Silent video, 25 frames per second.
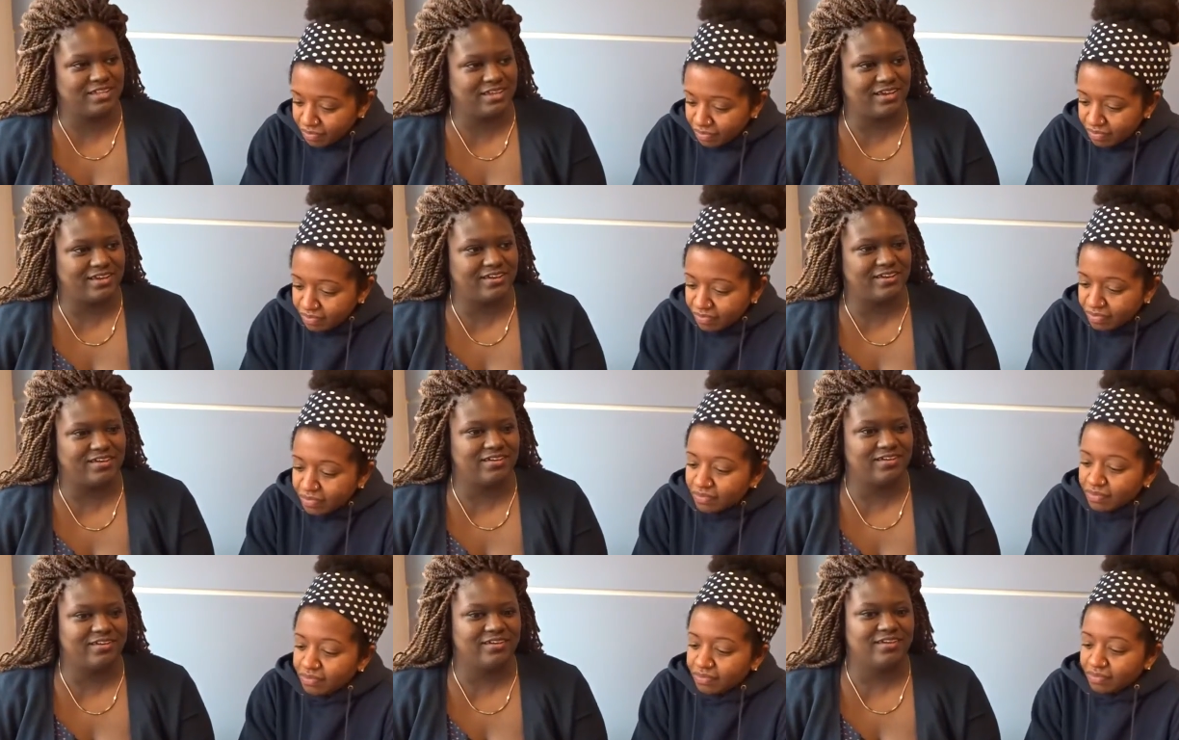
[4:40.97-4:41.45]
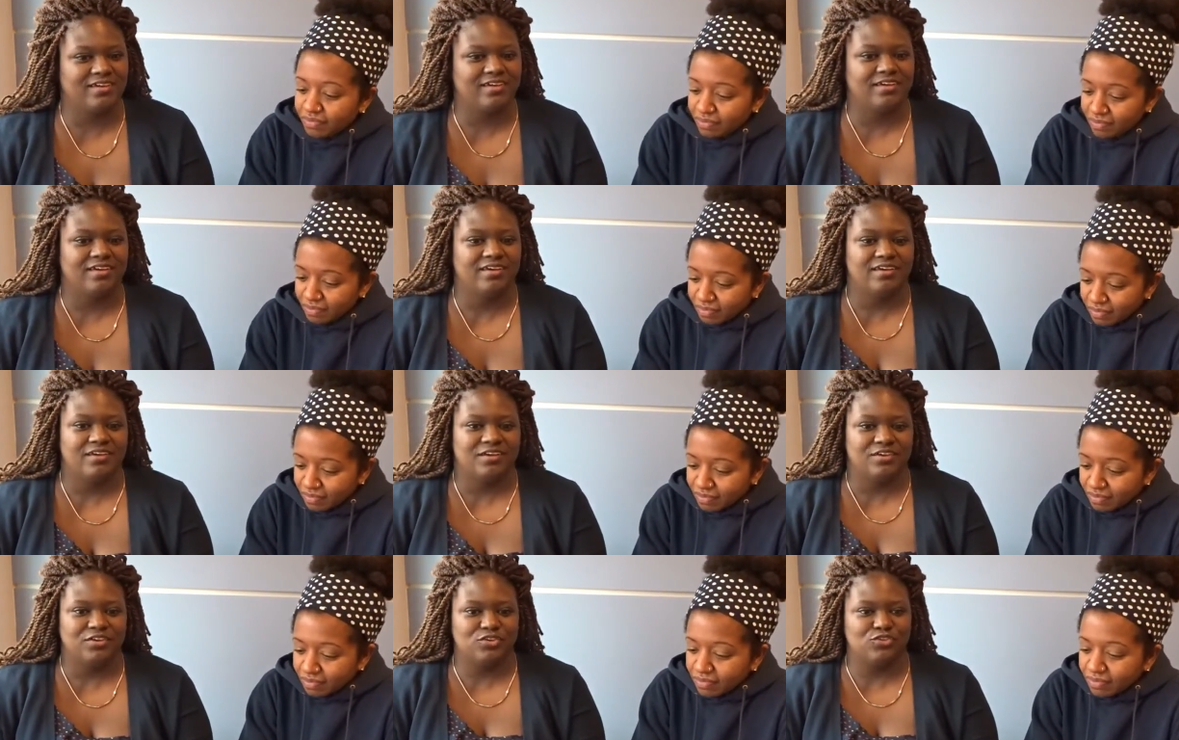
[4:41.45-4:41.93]
Speaker 1: later,
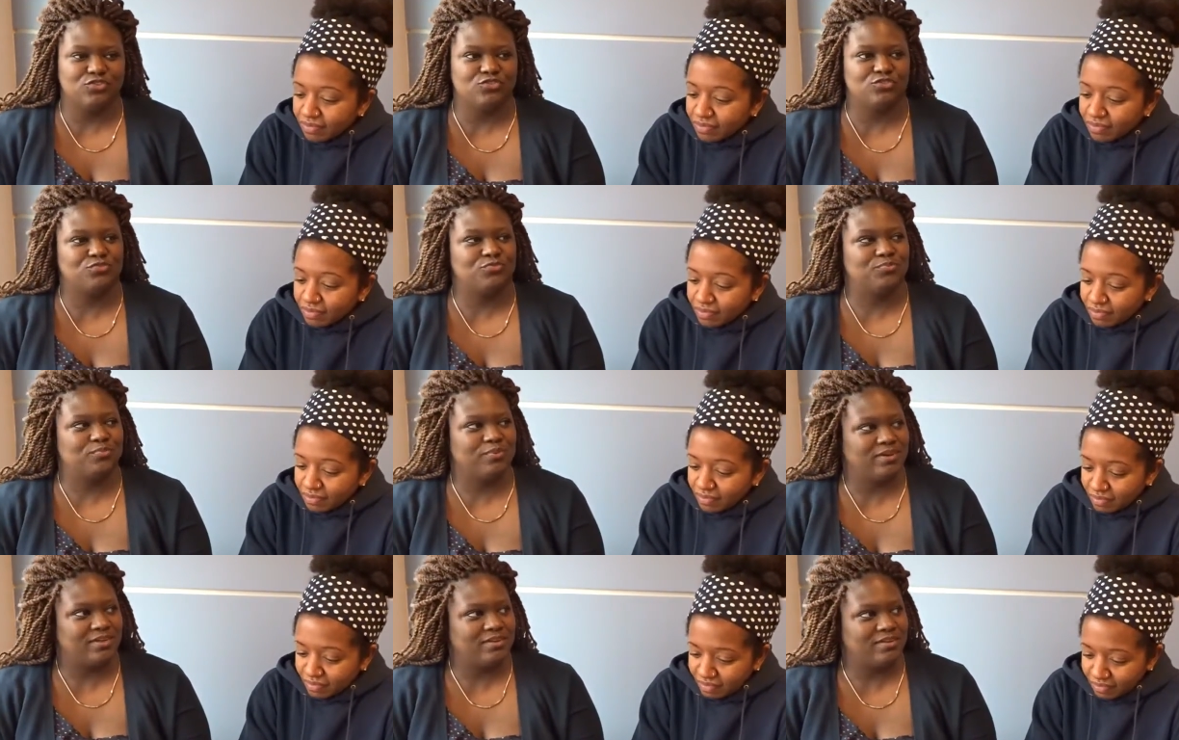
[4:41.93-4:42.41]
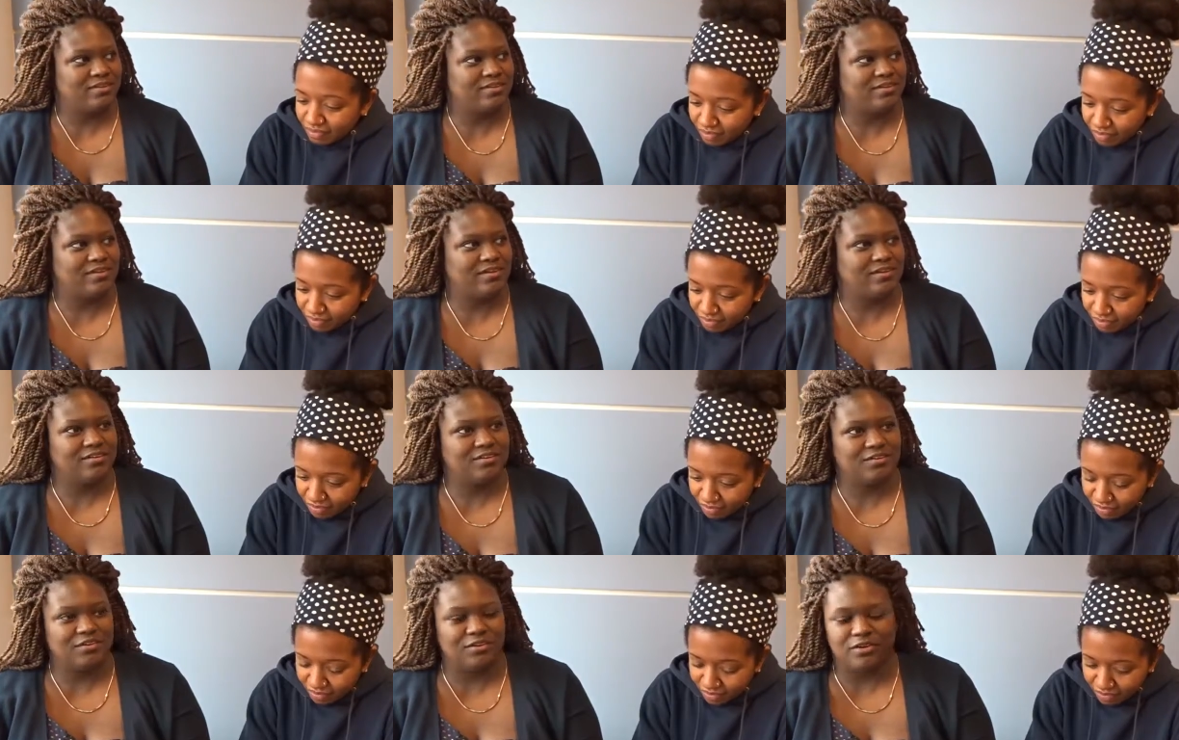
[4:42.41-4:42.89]
you've been
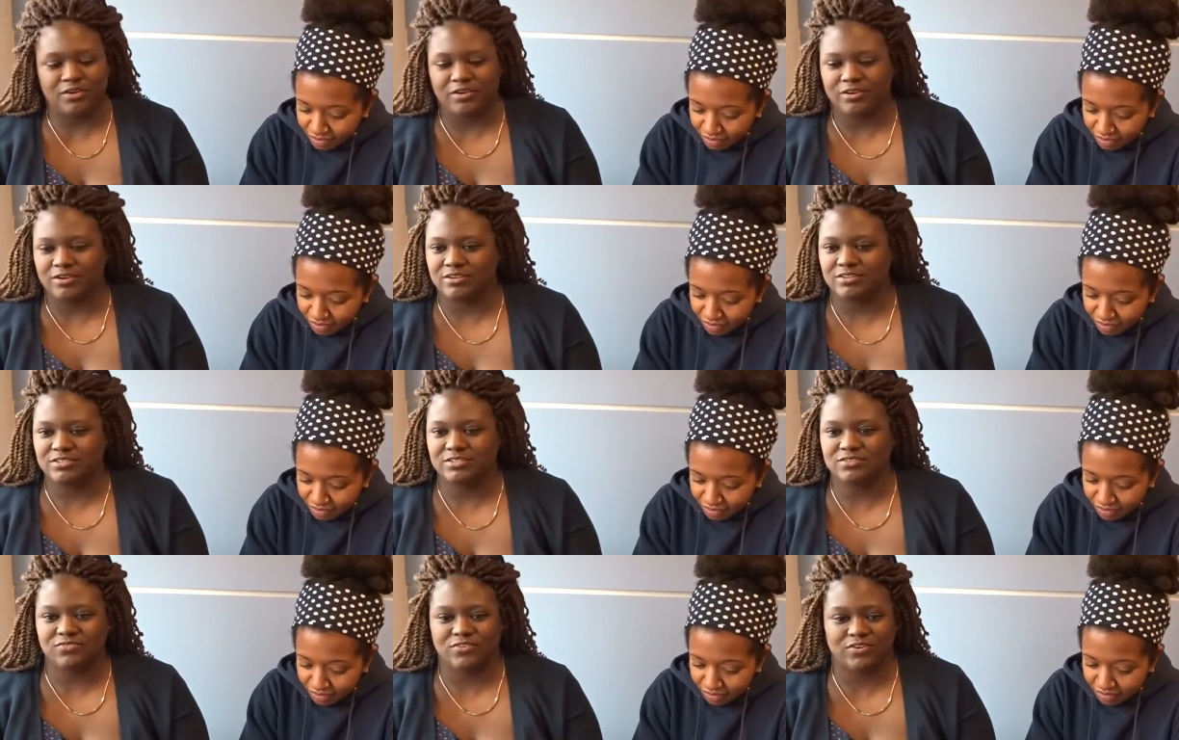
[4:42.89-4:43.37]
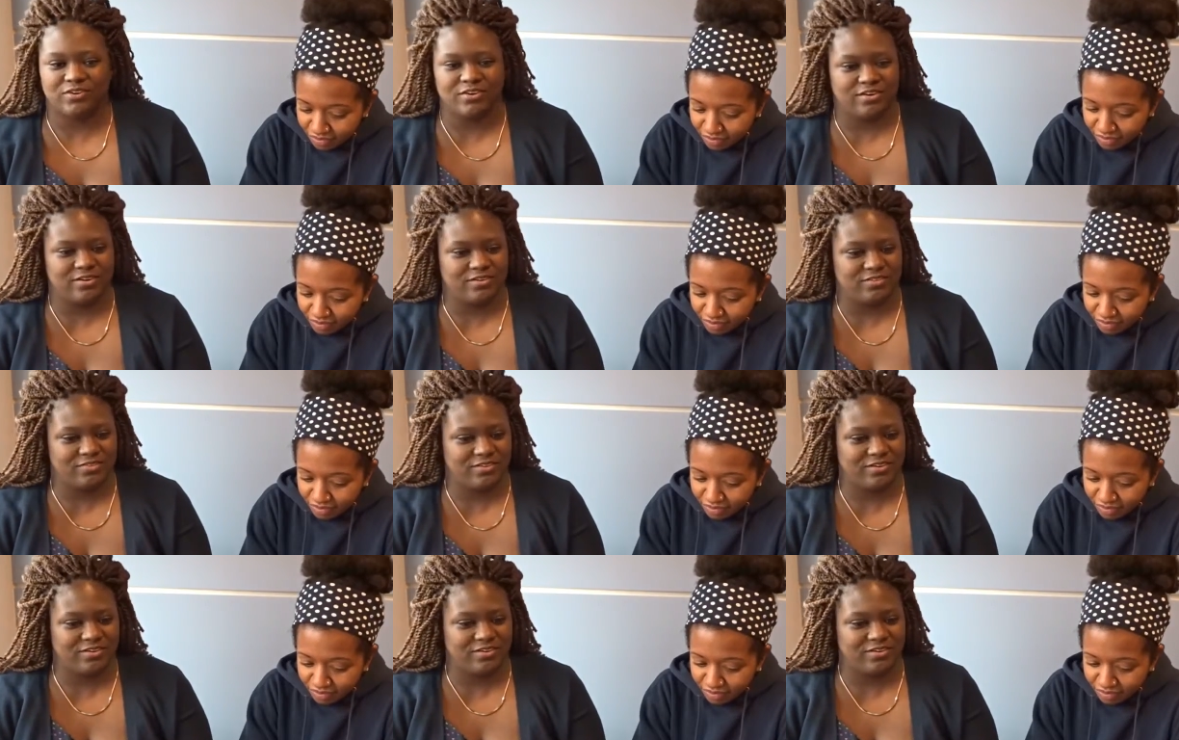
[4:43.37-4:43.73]
a nurse for